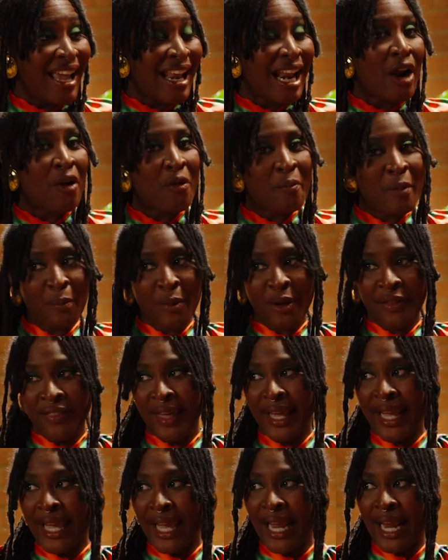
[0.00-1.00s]
And I remember
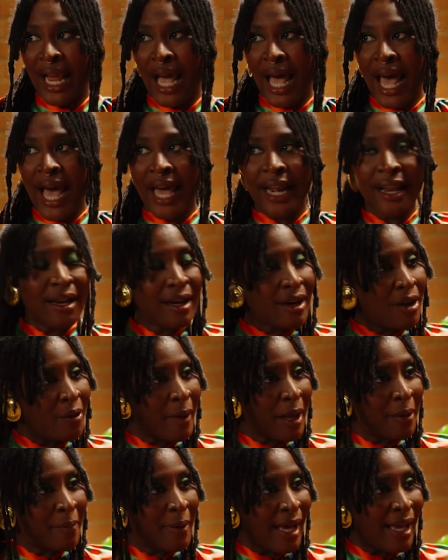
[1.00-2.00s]
thinking, I didn't know
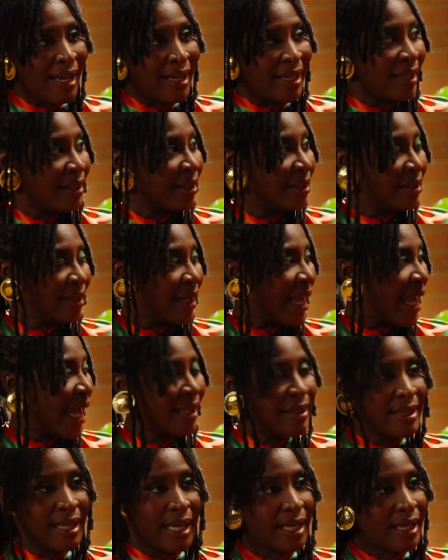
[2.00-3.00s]
my body
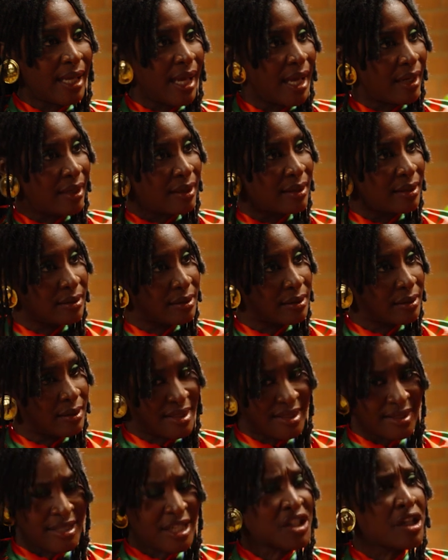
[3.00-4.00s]
had that kind of
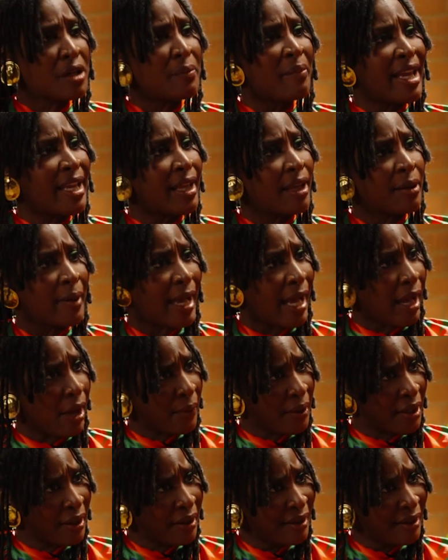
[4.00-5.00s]
decision-making power.